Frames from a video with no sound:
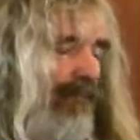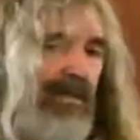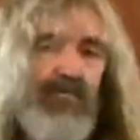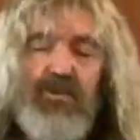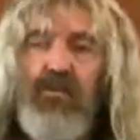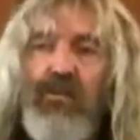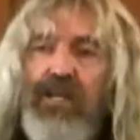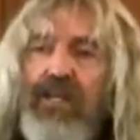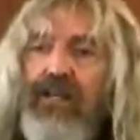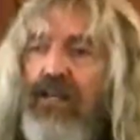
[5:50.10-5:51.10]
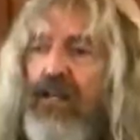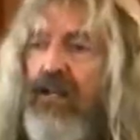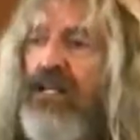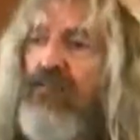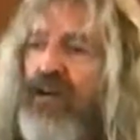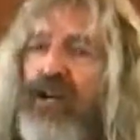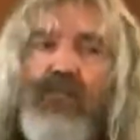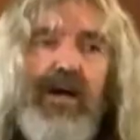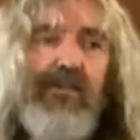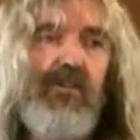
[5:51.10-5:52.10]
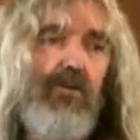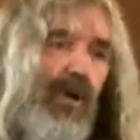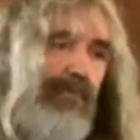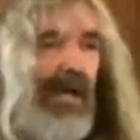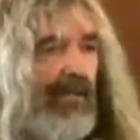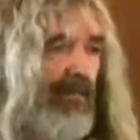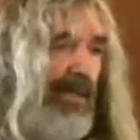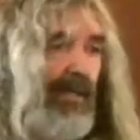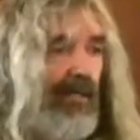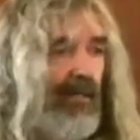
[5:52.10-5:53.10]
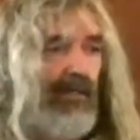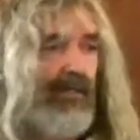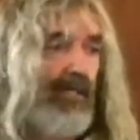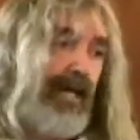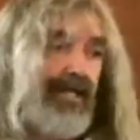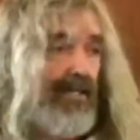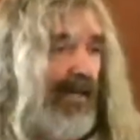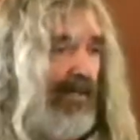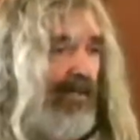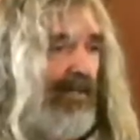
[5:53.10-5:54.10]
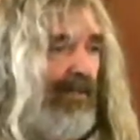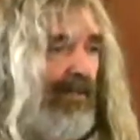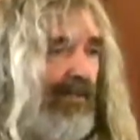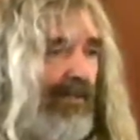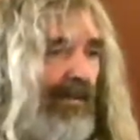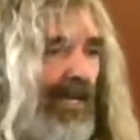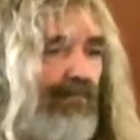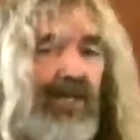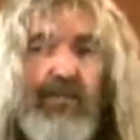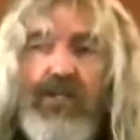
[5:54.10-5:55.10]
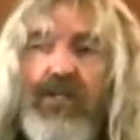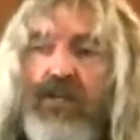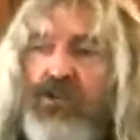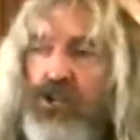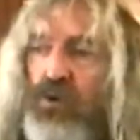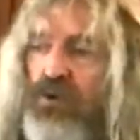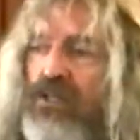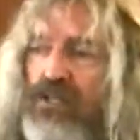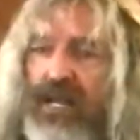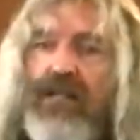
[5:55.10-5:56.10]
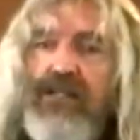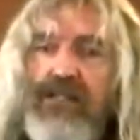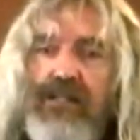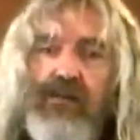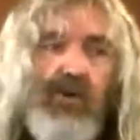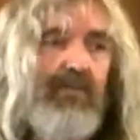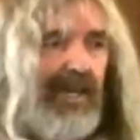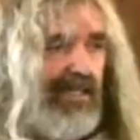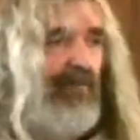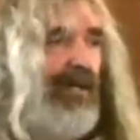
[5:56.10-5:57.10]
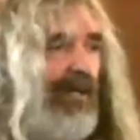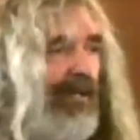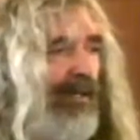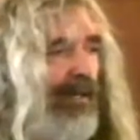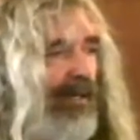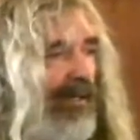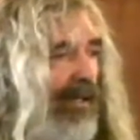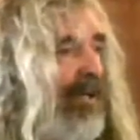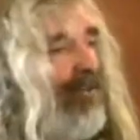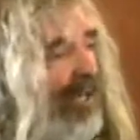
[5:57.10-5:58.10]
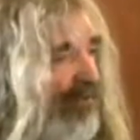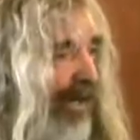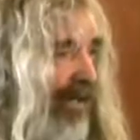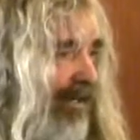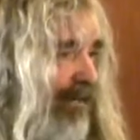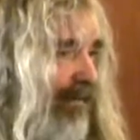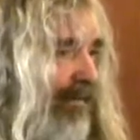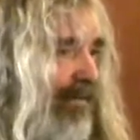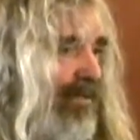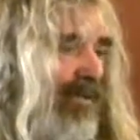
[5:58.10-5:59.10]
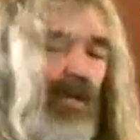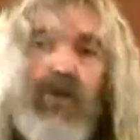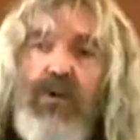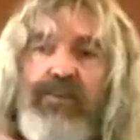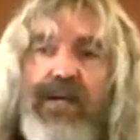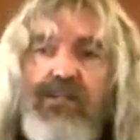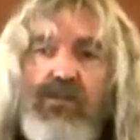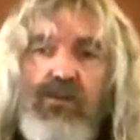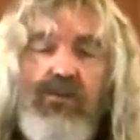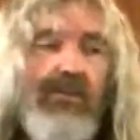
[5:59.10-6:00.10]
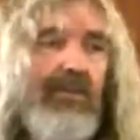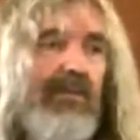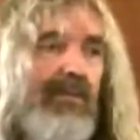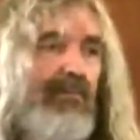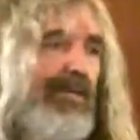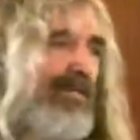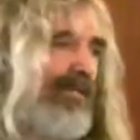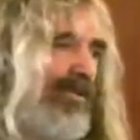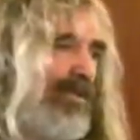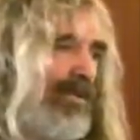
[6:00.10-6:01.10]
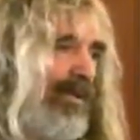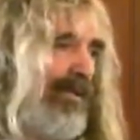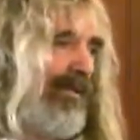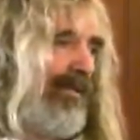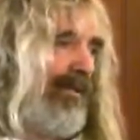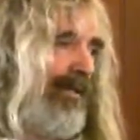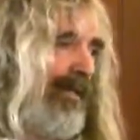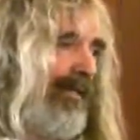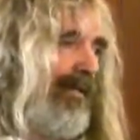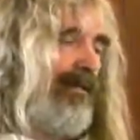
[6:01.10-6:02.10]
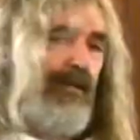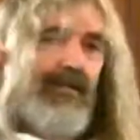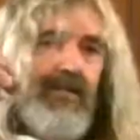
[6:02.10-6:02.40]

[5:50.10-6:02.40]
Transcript: And presumably, Levi or Matthew went back to being a tax collector. And maybe Jude the Zealot went back to being a guerrilla fighter. So they all went back to business as usual. And then